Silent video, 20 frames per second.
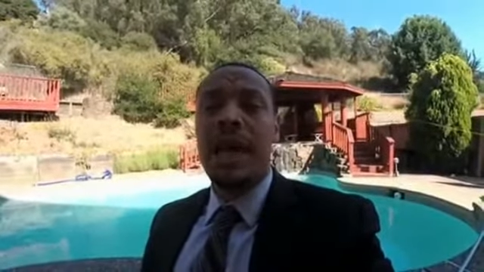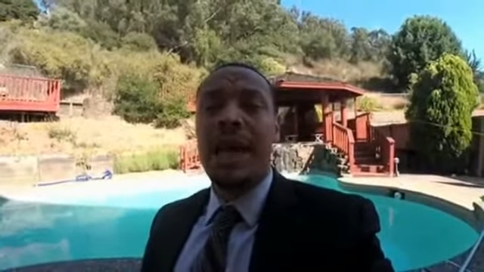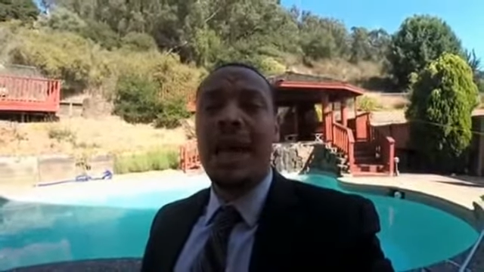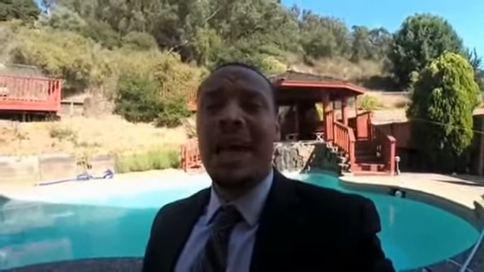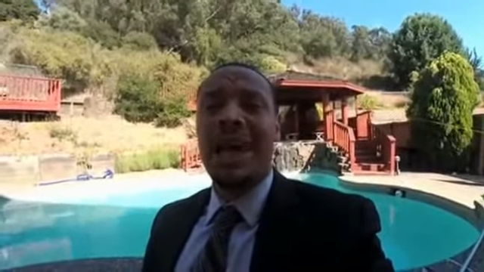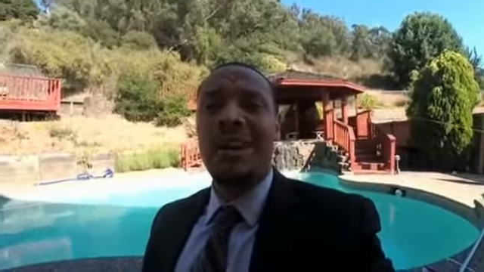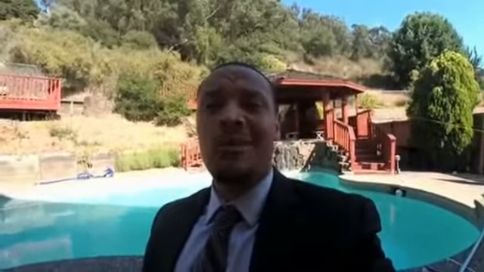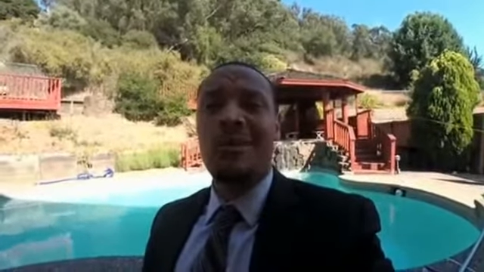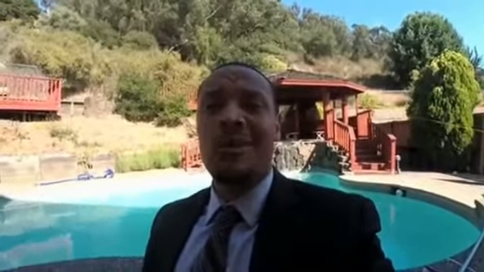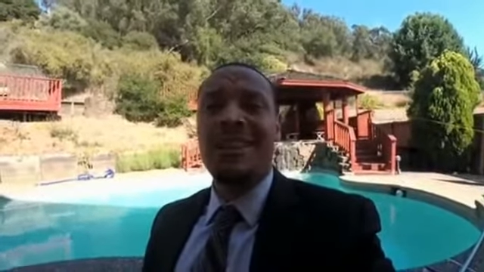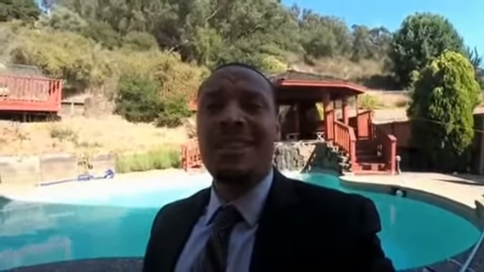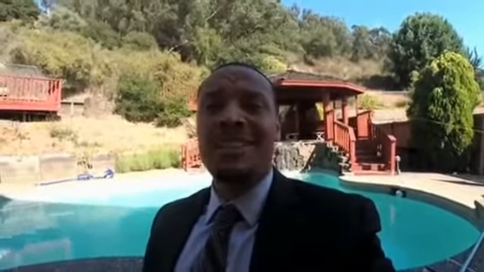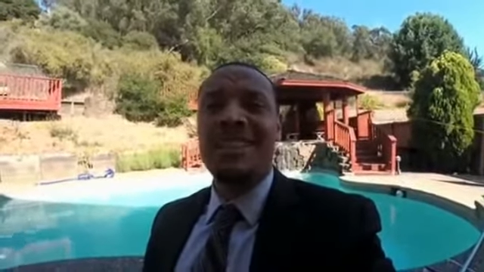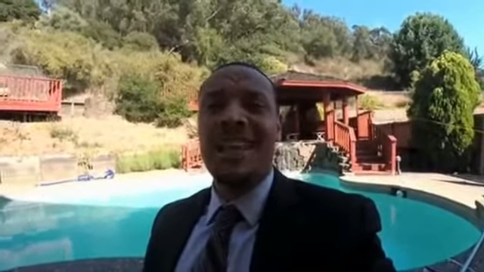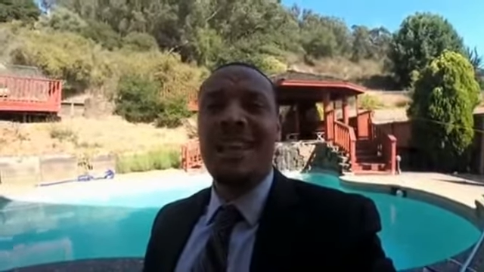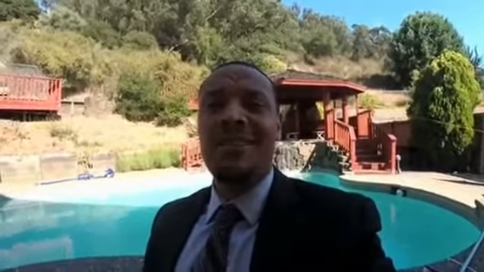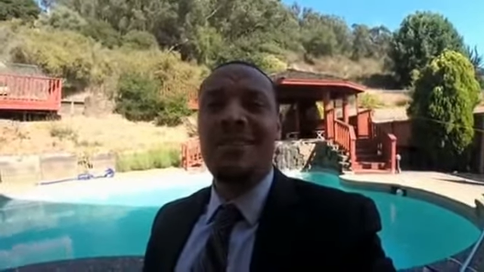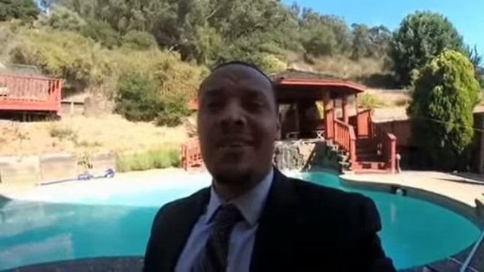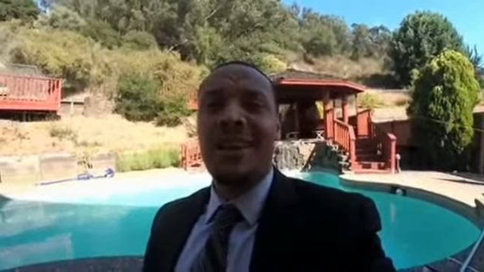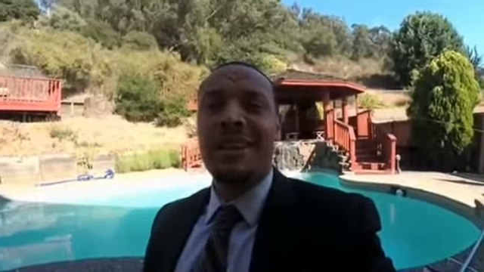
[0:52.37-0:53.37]
and real
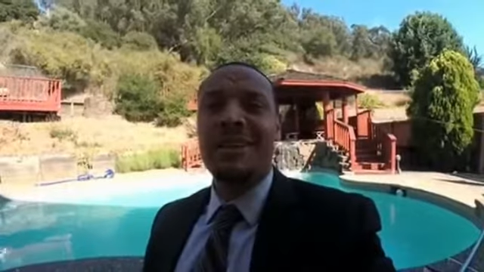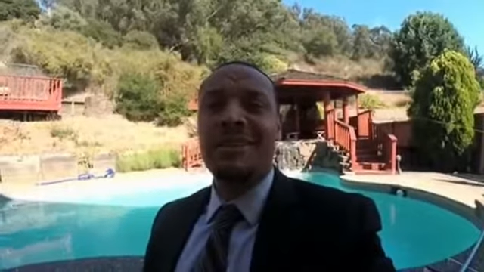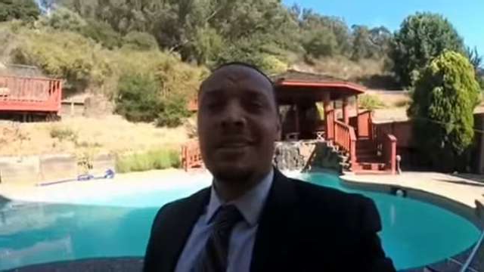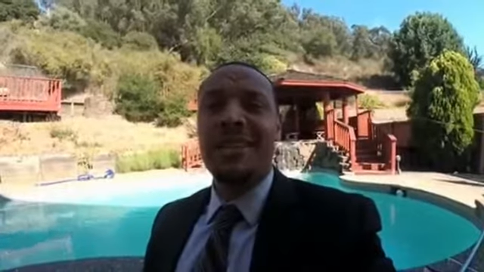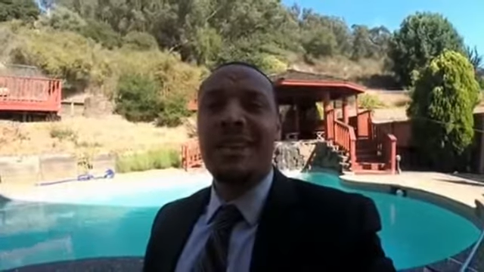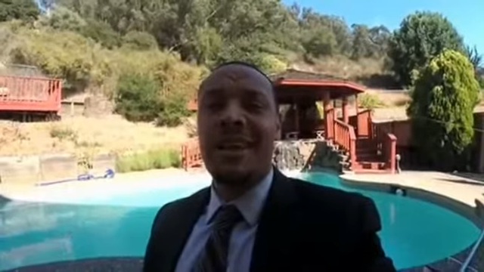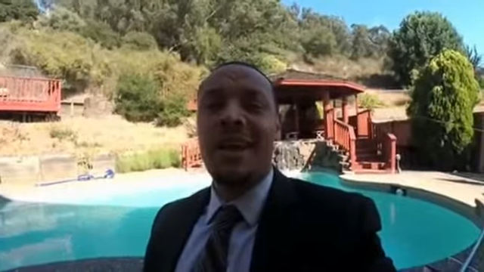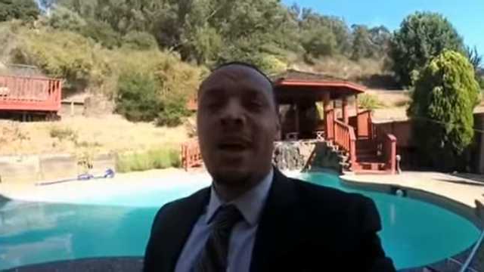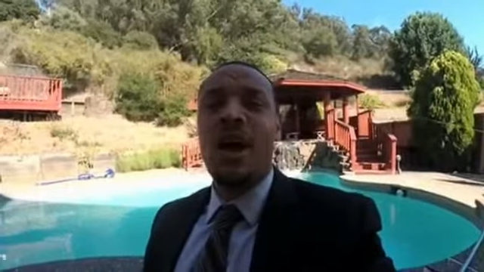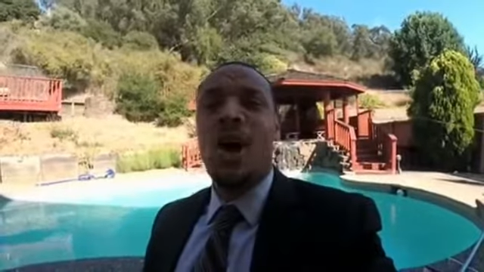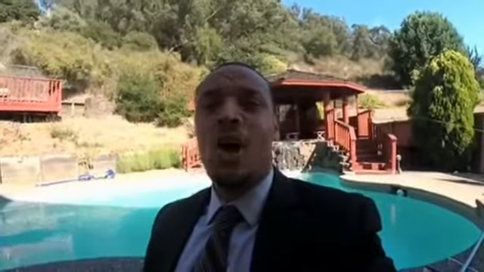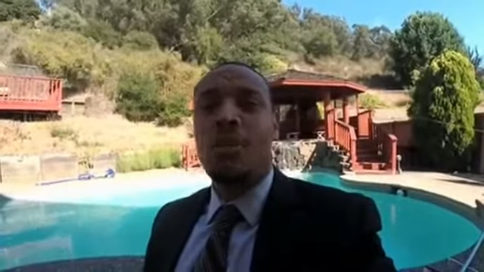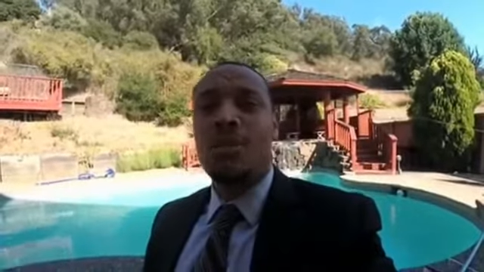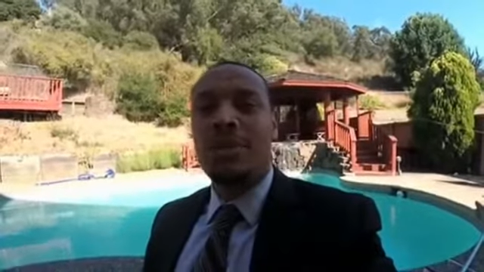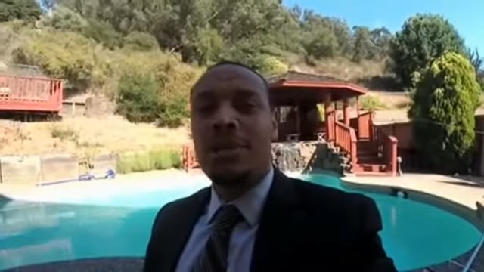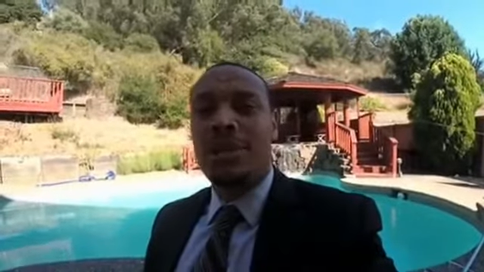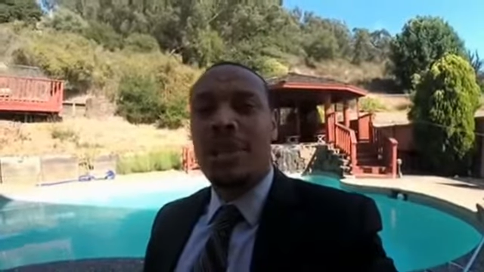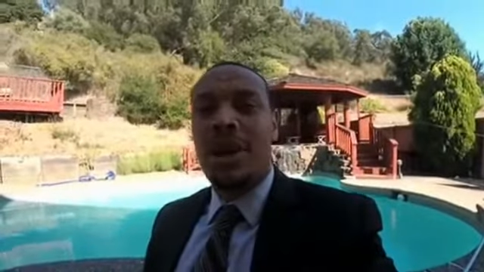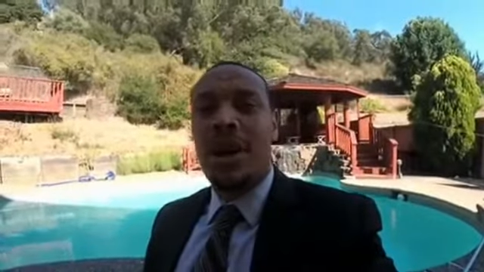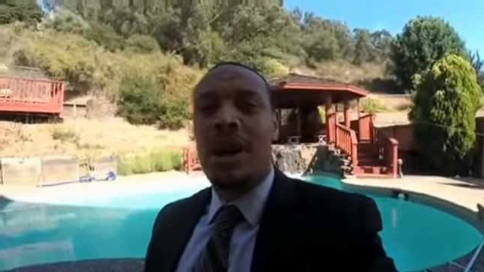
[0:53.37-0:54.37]
estate investing. Hope to
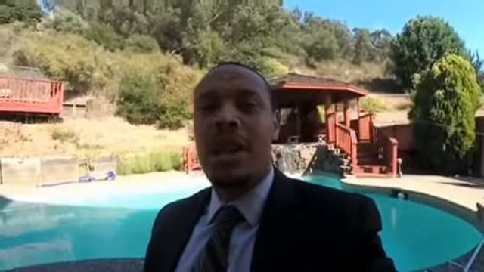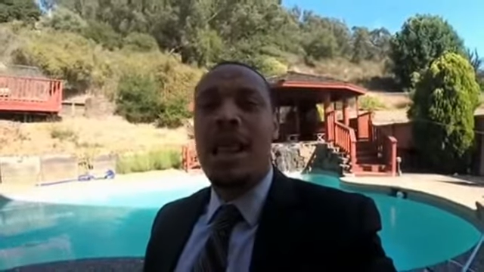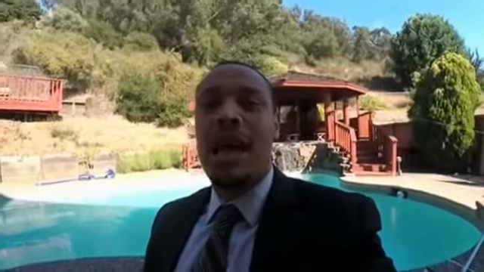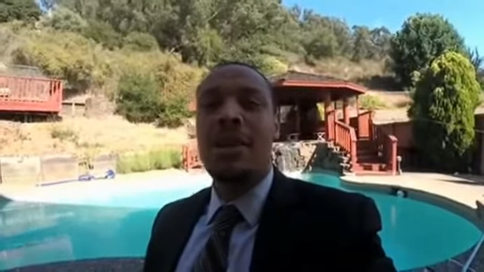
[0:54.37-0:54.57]
see y'all